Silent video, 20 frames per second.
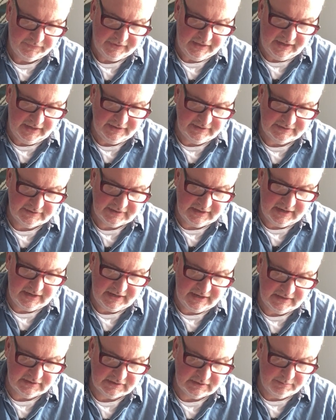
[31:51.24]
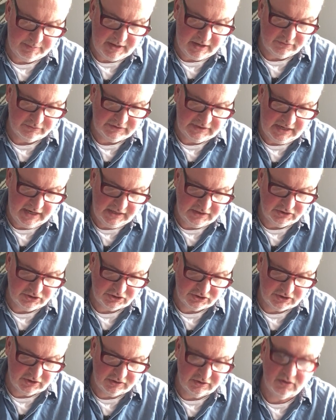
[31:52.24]
They say it's about
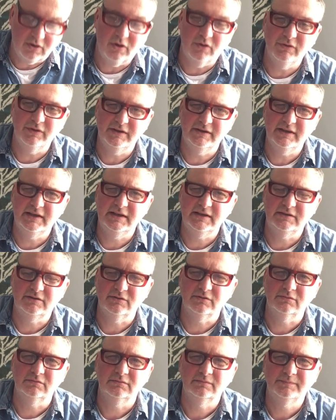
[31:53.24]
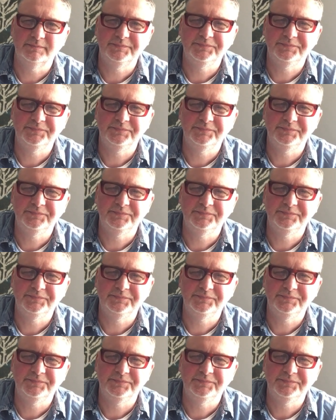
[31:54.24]
tension on the needle.